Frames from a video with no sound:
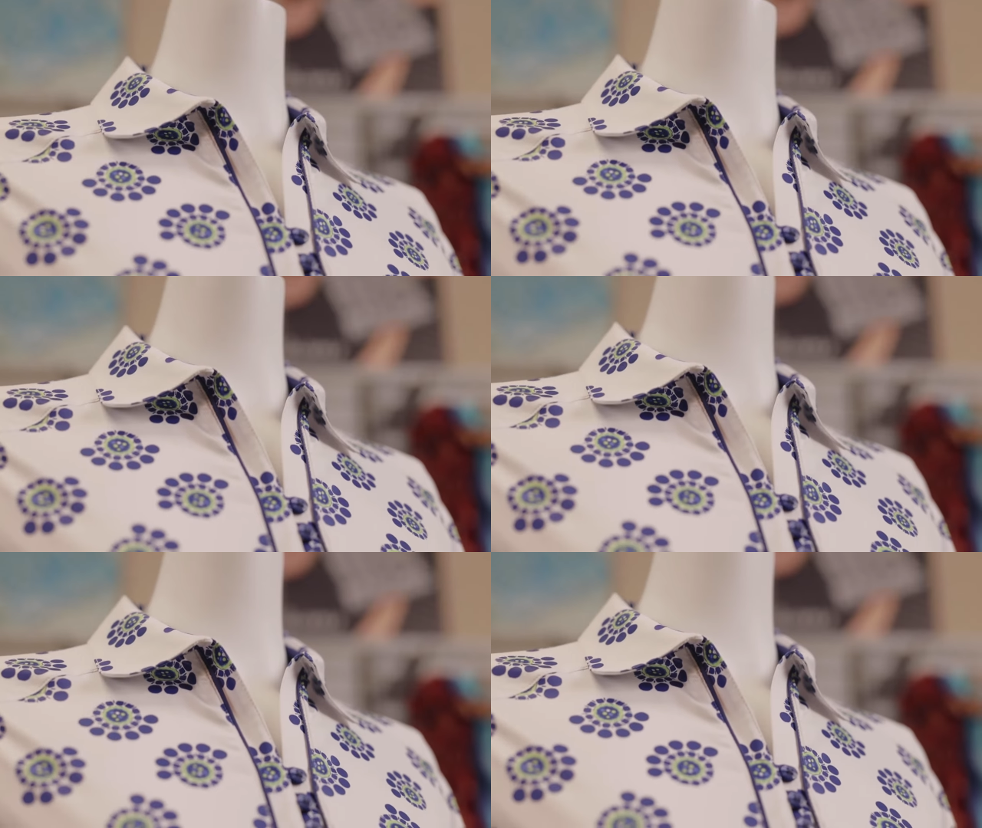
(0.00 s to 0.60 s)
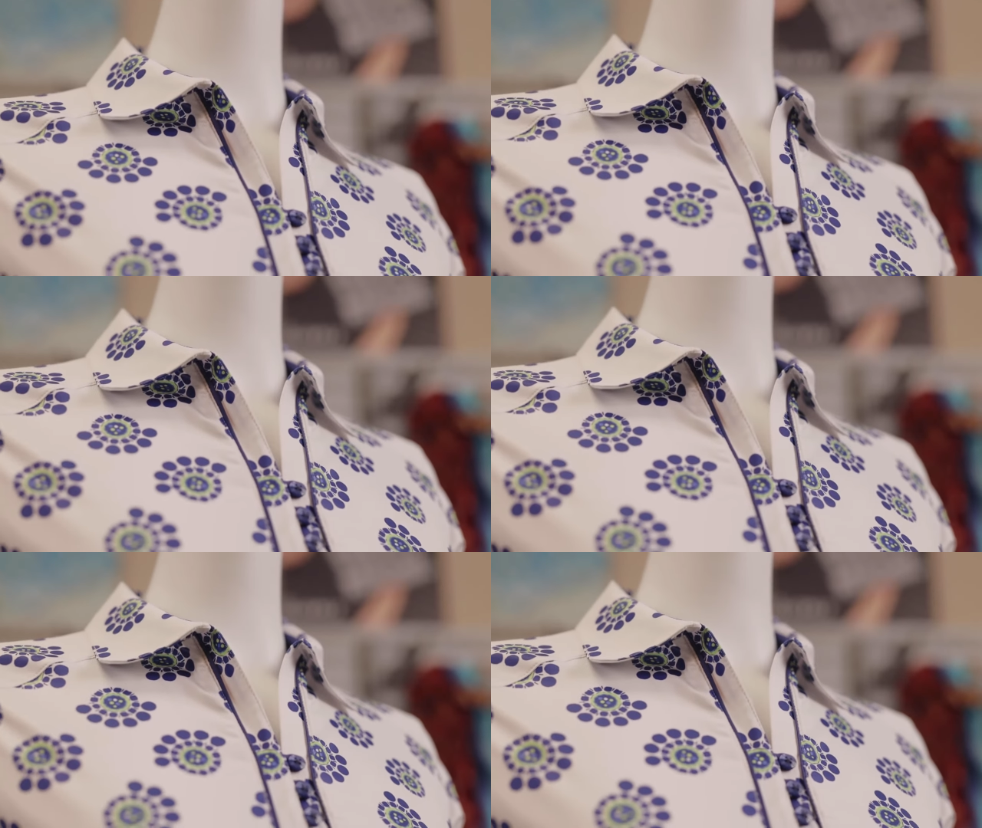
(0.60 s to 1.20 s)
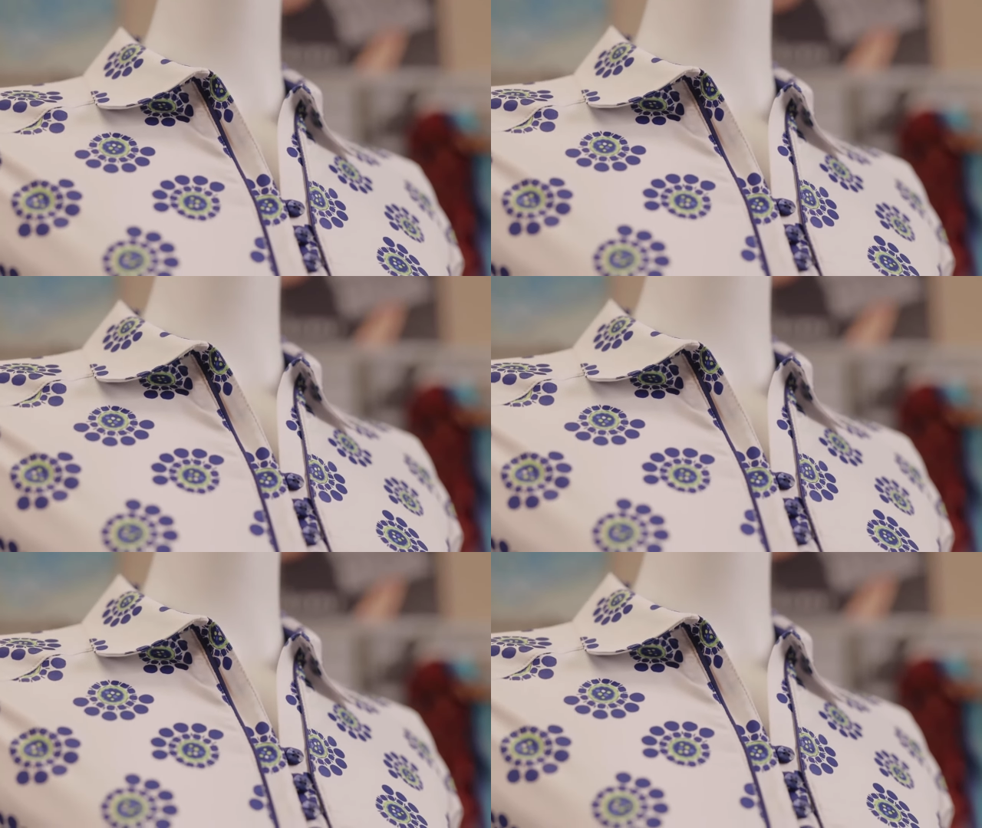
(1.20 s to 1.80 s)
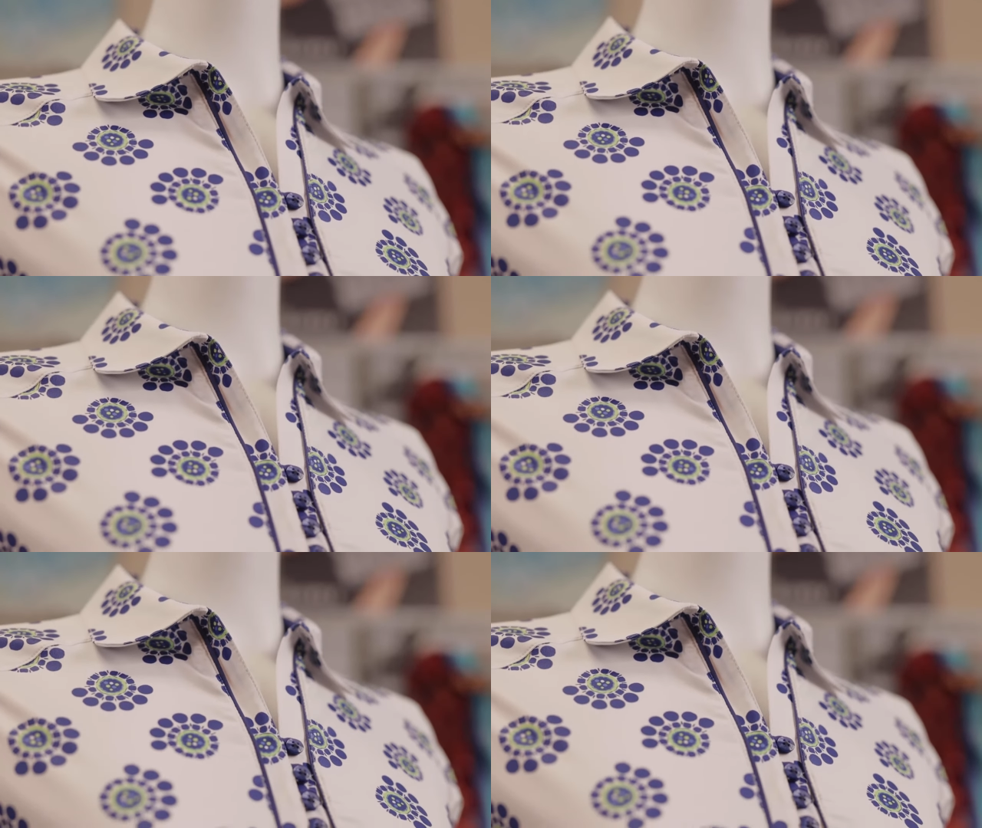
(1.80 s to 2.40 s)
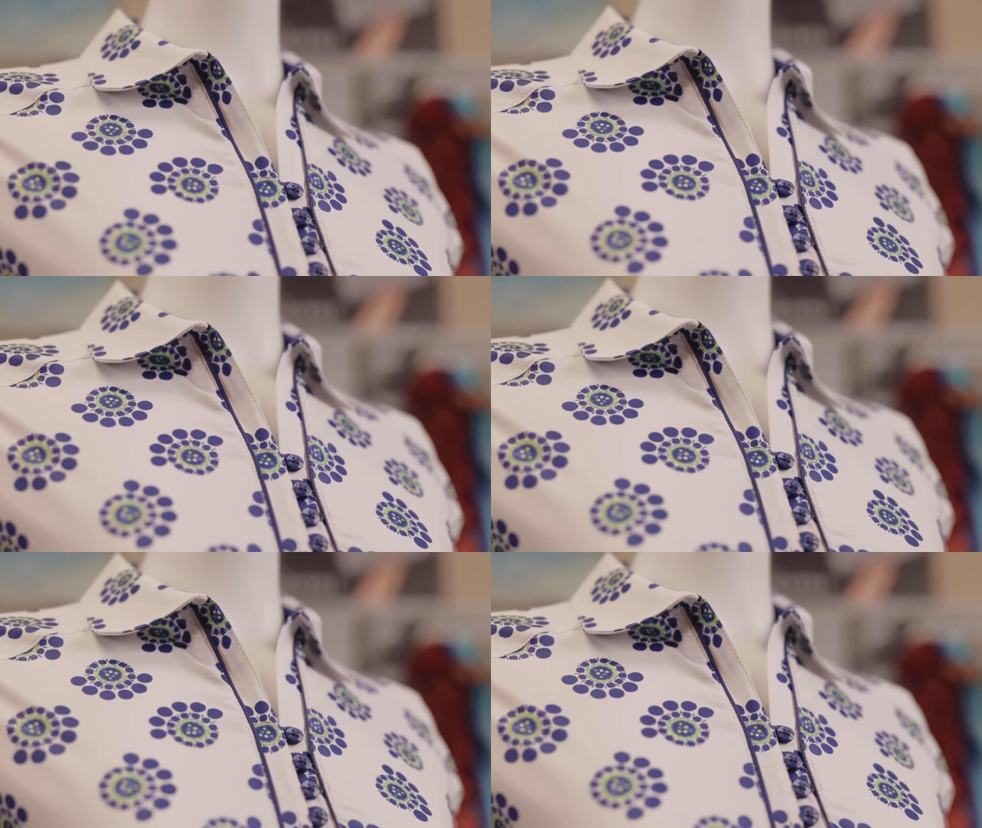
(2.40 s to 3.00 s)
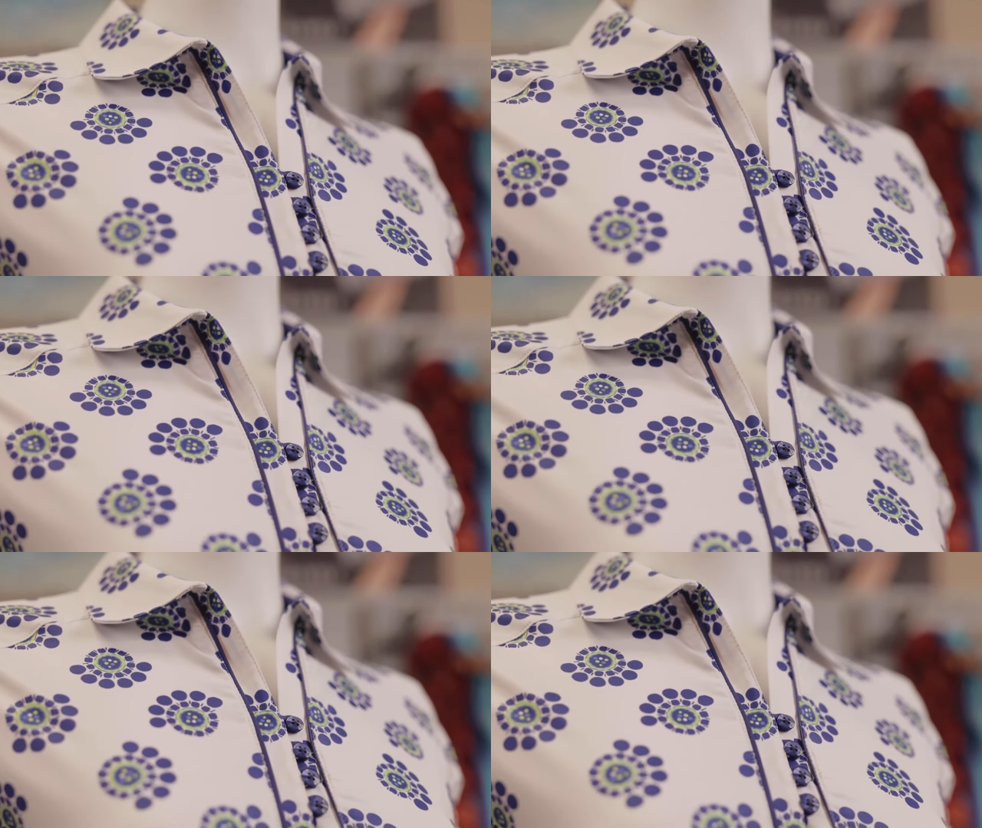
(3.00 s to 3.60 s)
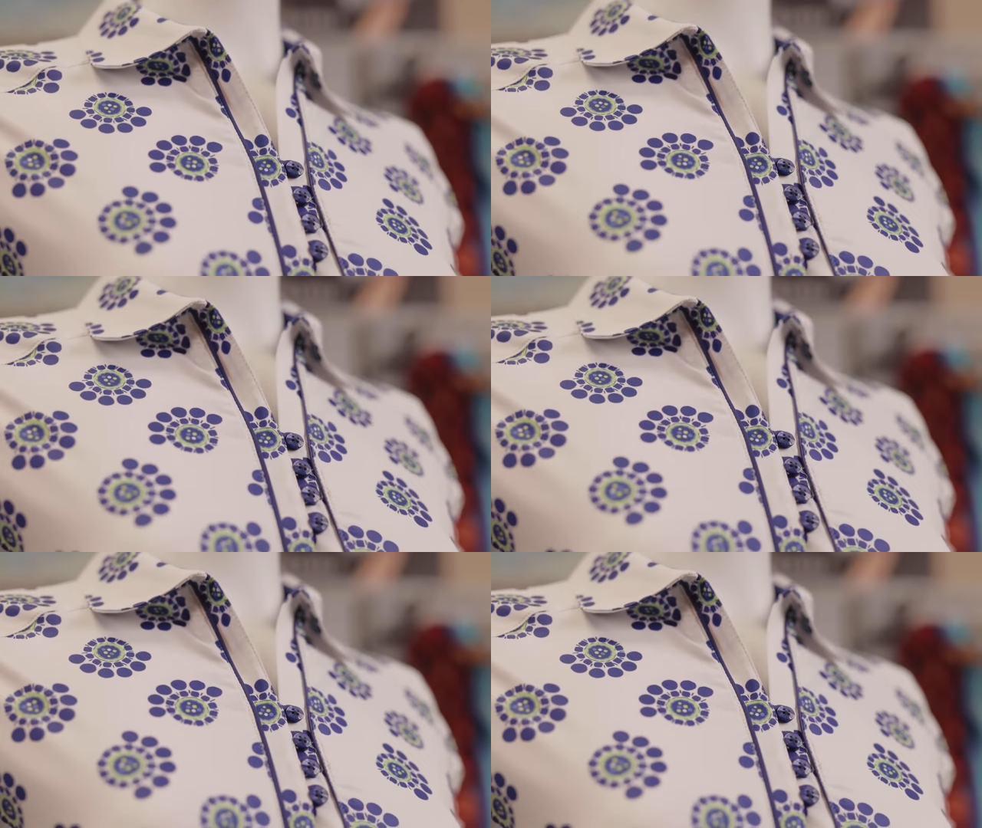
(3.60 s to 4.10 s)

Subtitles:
(no speaker visible)